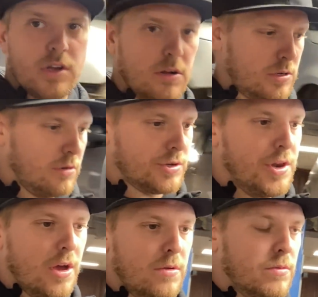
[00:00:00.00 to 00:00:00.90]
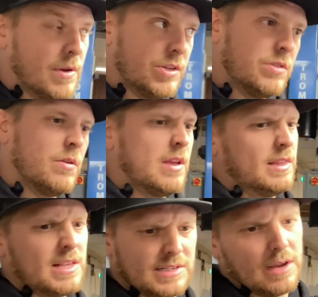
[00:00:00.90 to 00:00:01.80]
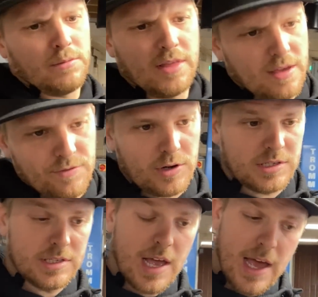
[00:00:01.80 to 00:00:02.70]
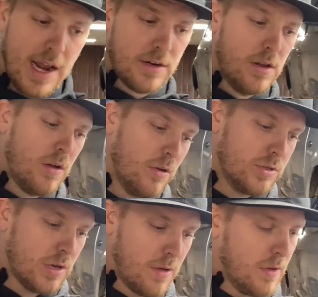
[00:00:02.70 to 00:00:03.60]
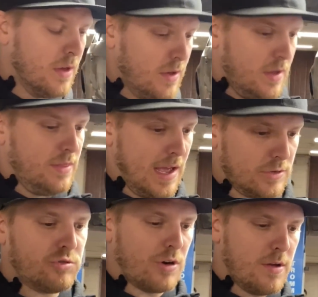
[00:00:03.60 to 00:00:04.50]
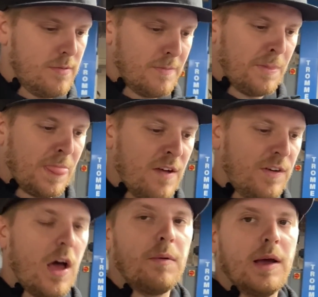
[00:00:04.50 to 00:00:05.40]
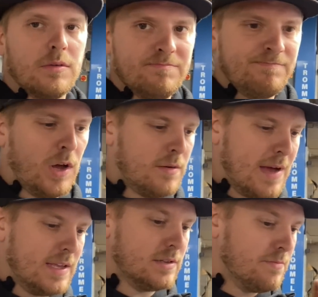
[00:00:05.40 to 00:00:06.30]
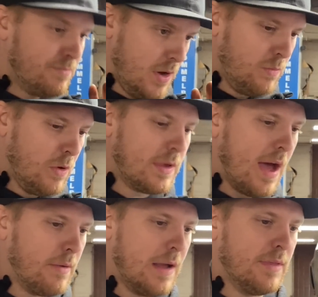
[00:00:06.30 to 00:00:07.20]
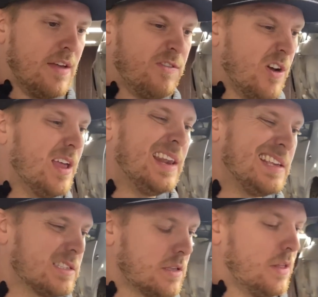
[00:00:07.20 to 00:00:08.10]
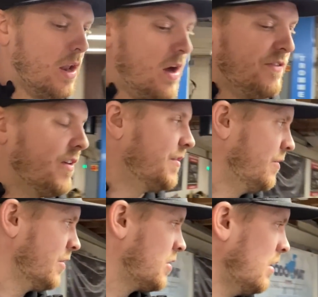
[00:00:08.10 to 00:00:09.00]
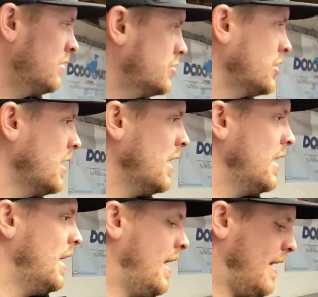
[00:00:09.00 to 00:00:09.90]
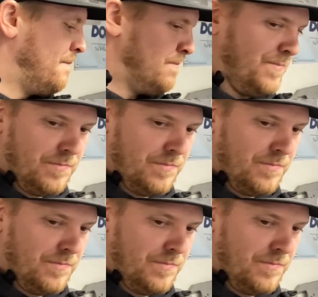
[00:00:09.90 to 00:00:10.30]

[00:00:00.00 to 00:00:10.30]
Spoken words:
Clutch looks new, which it did say on one of the invoices that it had a new clutch, so that's true. Flywheel, not amazing, but we'll get away with it for at least the life of another clutch. What